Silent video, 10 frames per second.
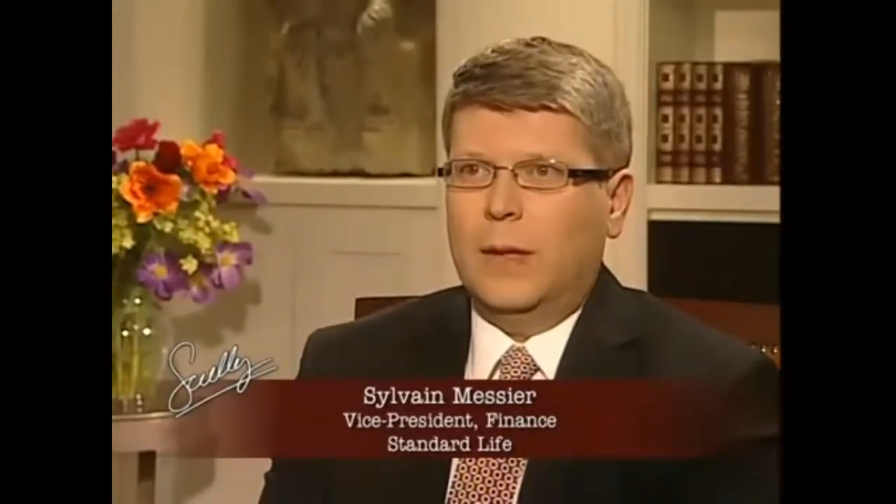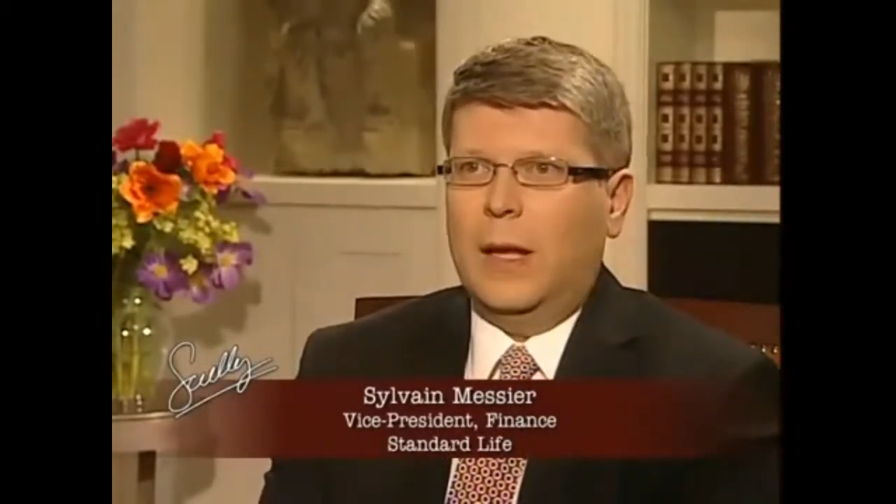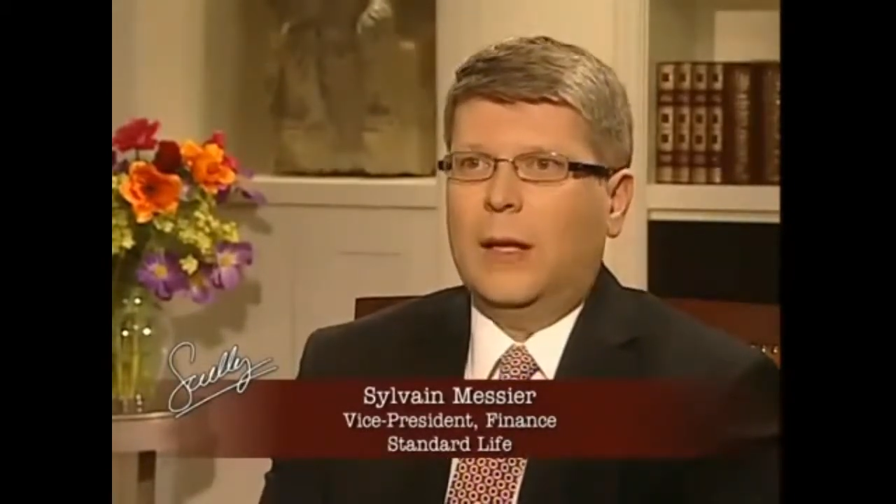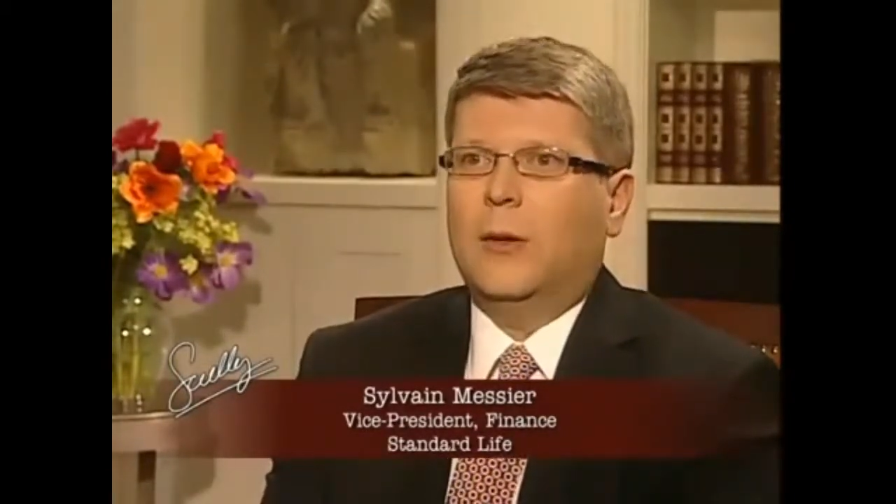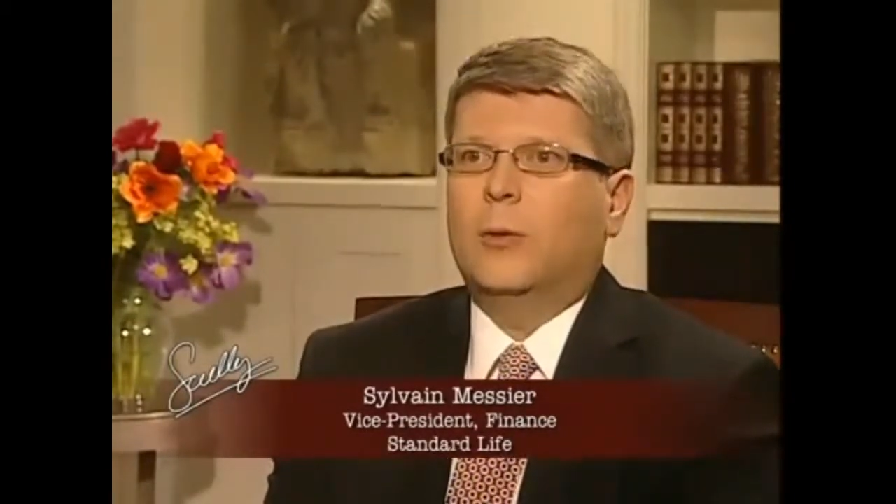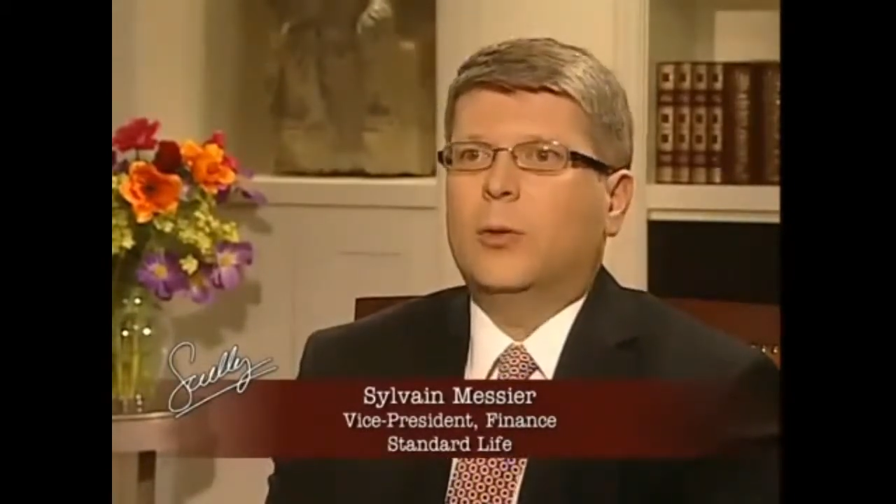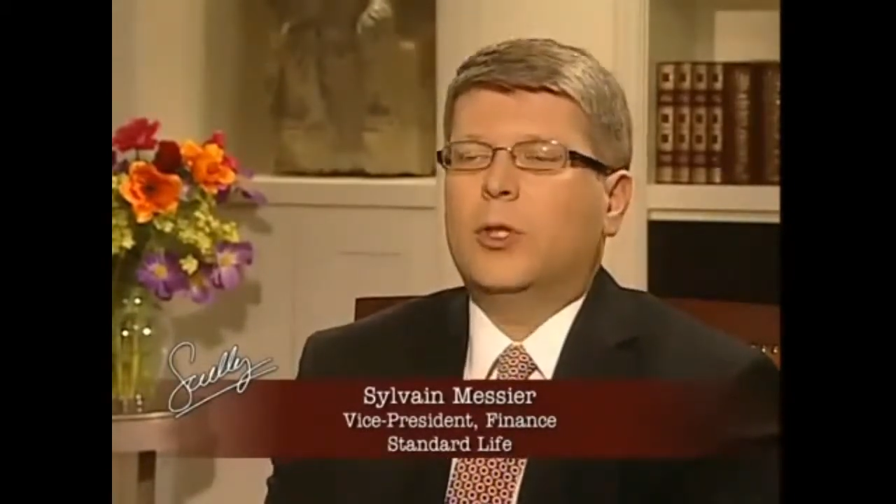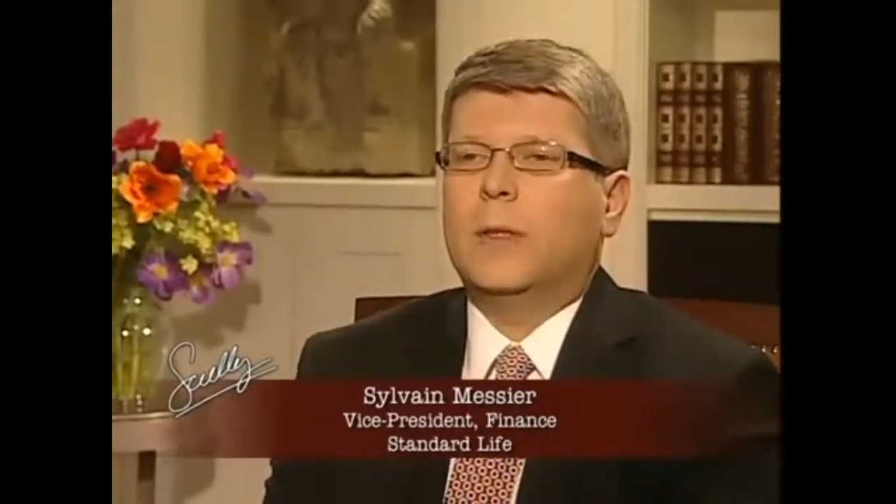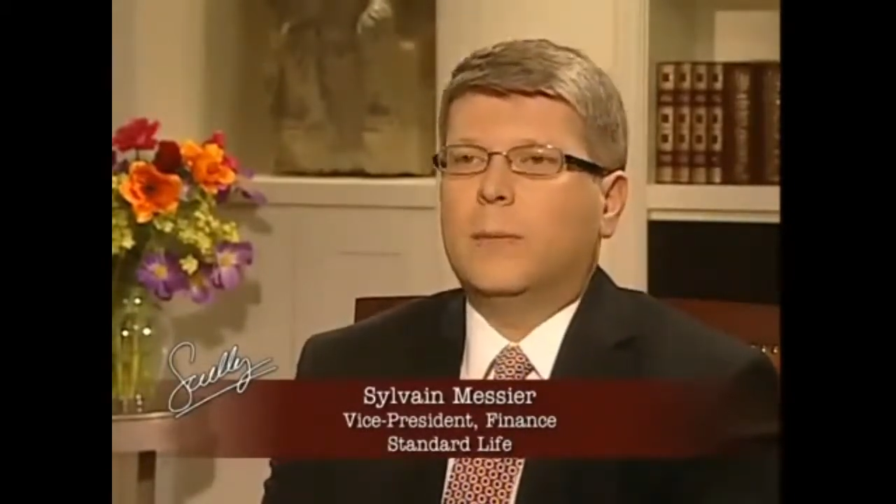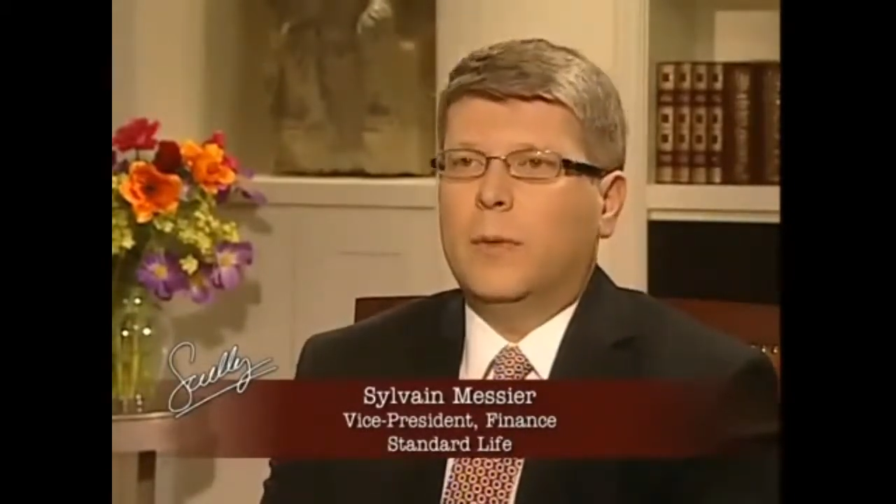take
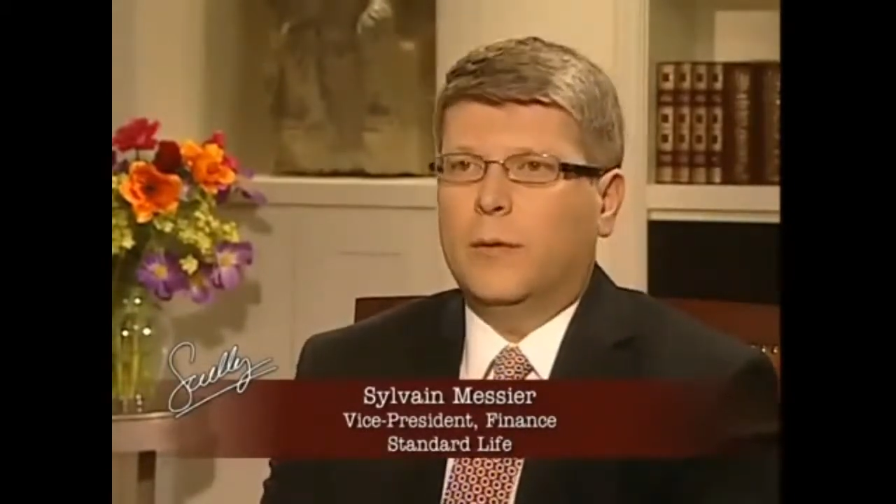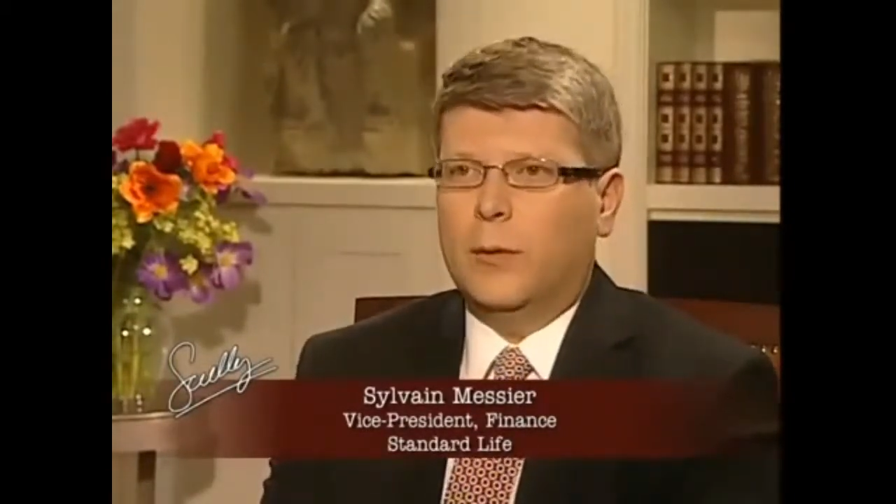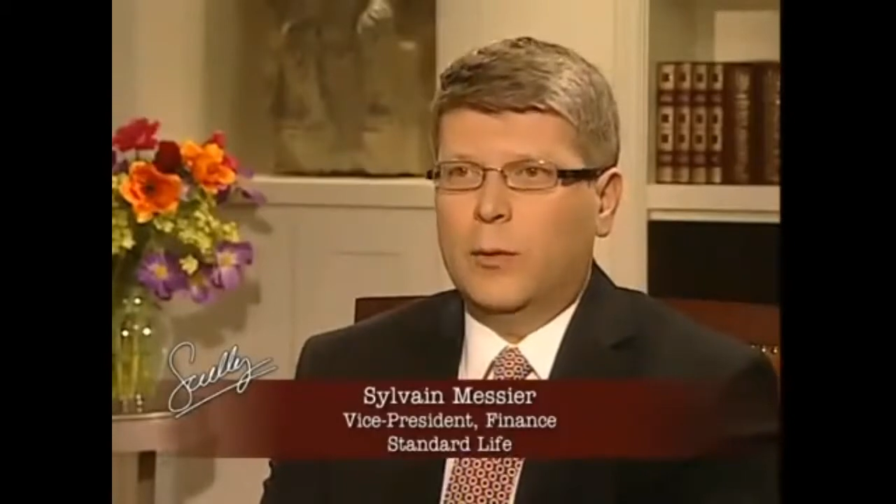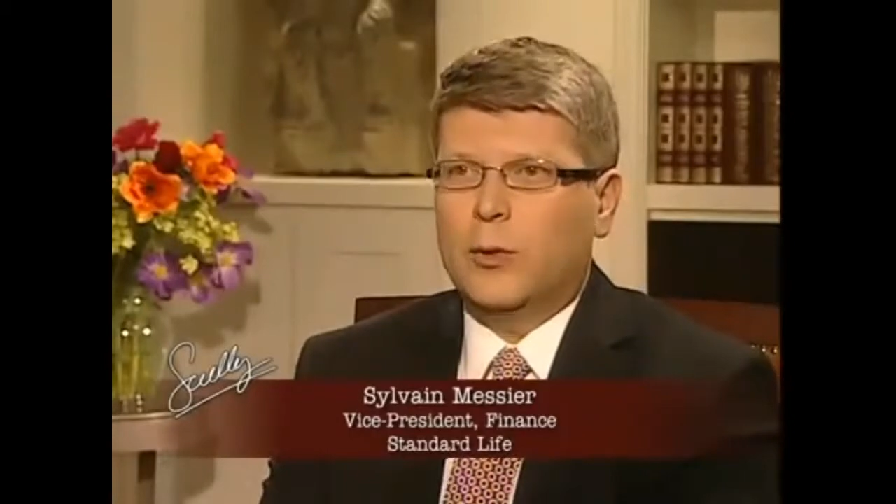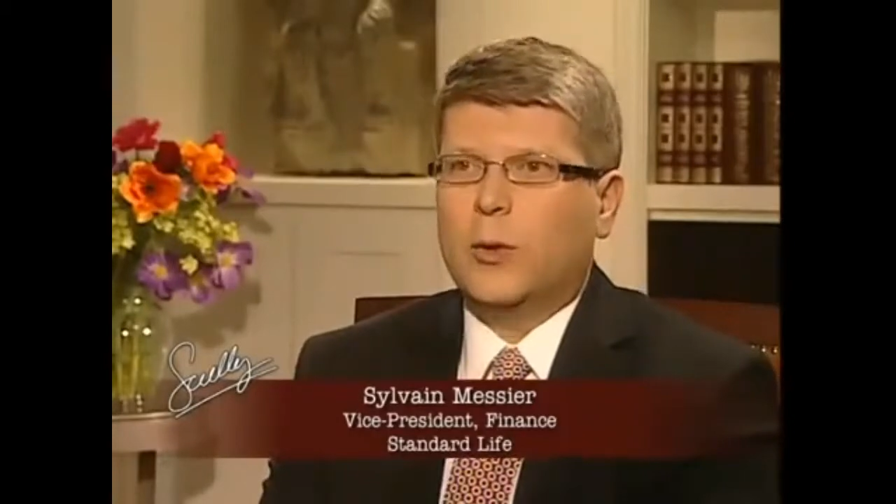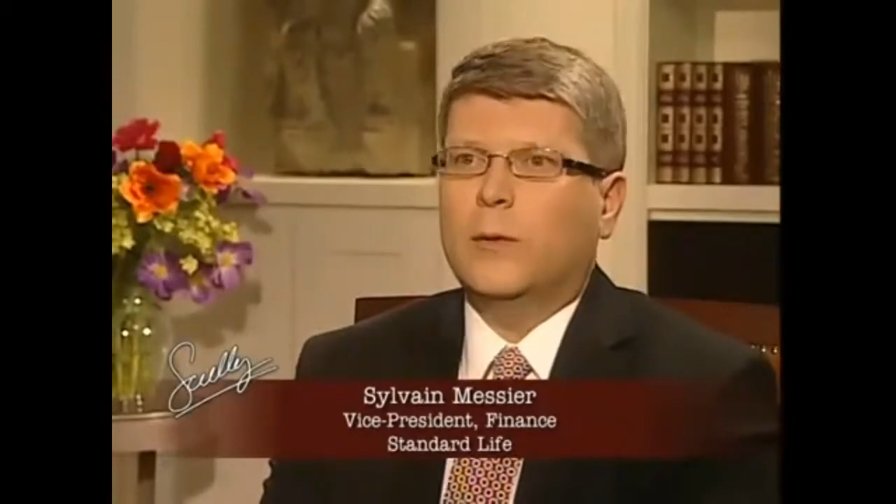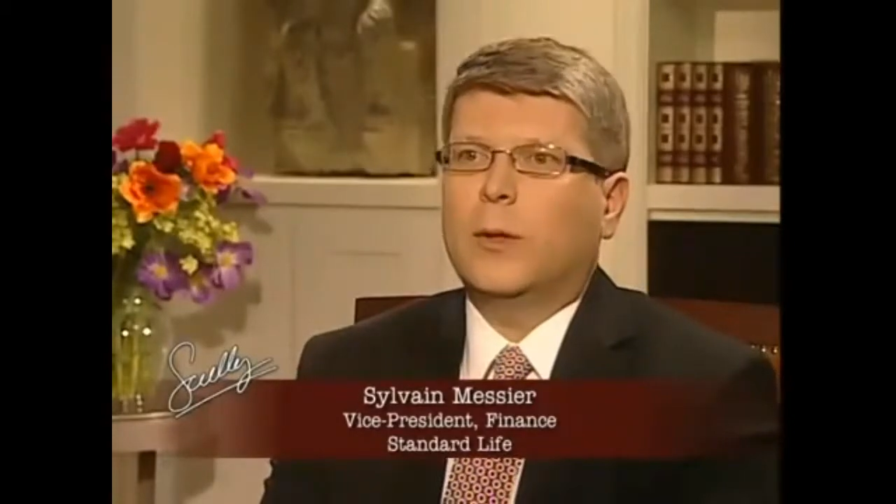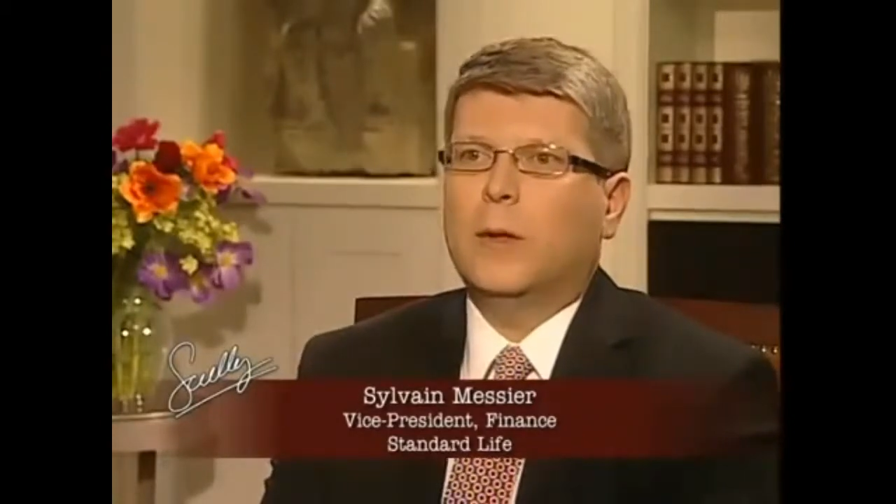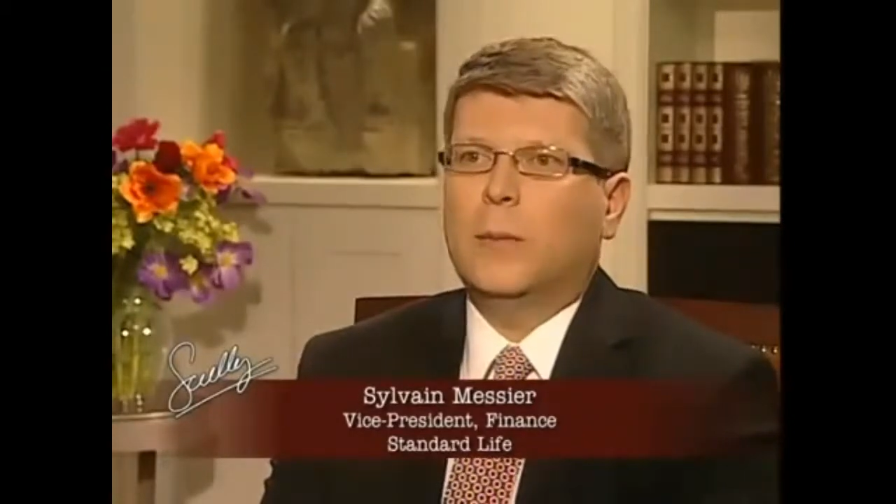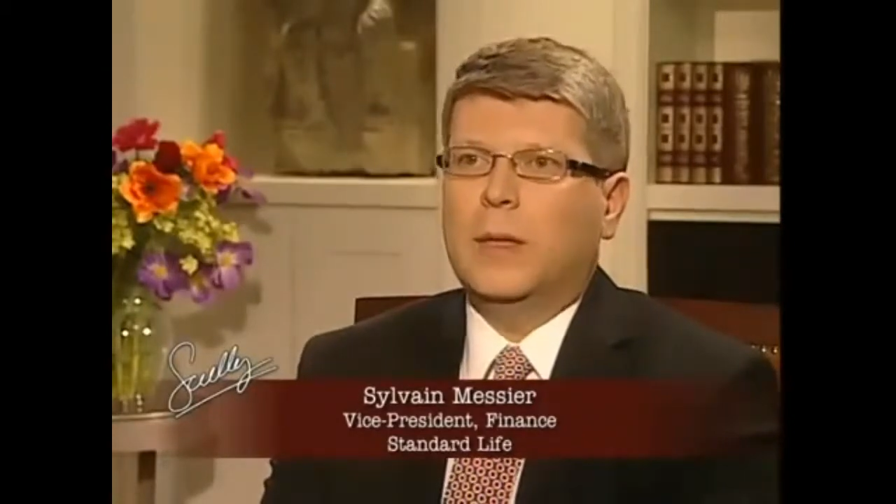ownership of the future of
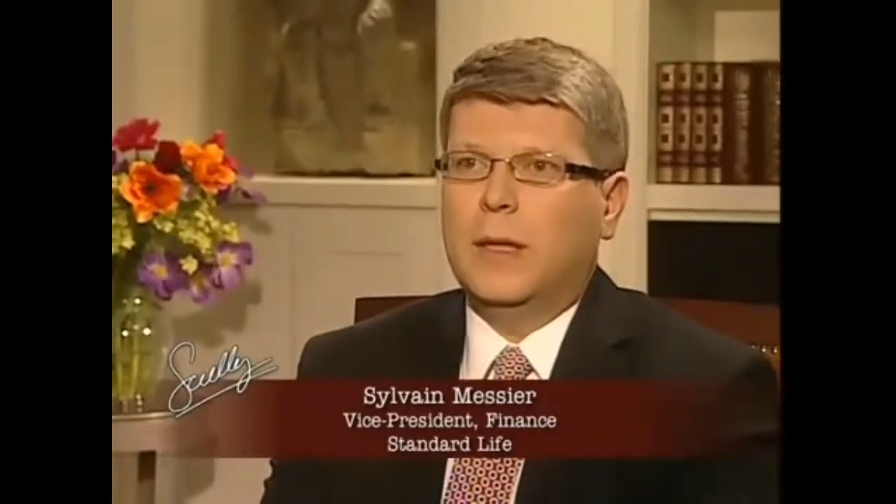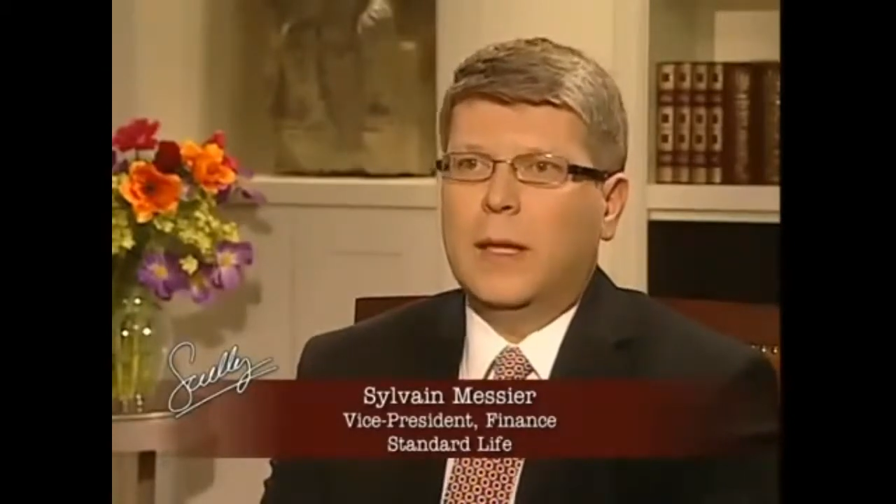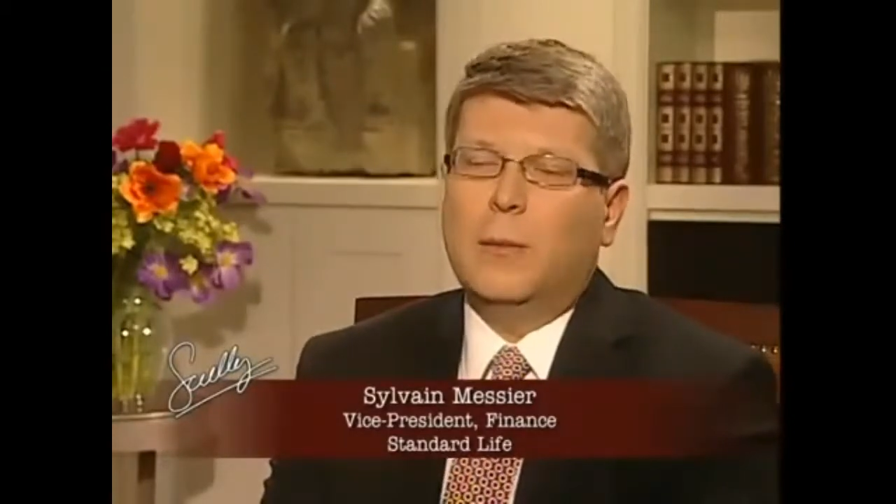the company.